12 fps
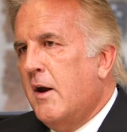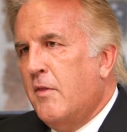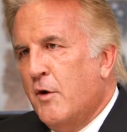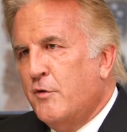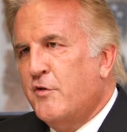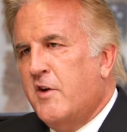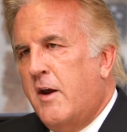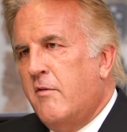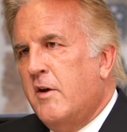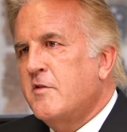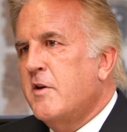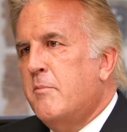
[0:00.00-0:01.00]
Those
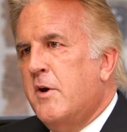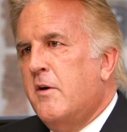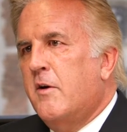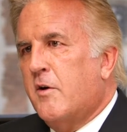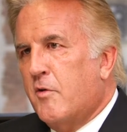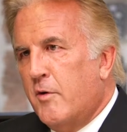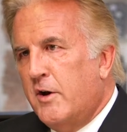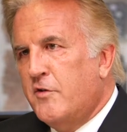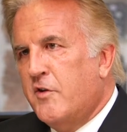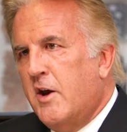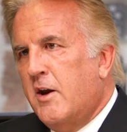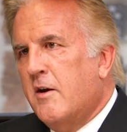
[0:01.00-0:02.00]
savings have been
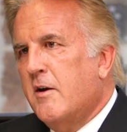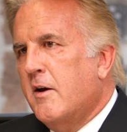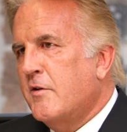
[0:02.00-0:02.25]
decreasing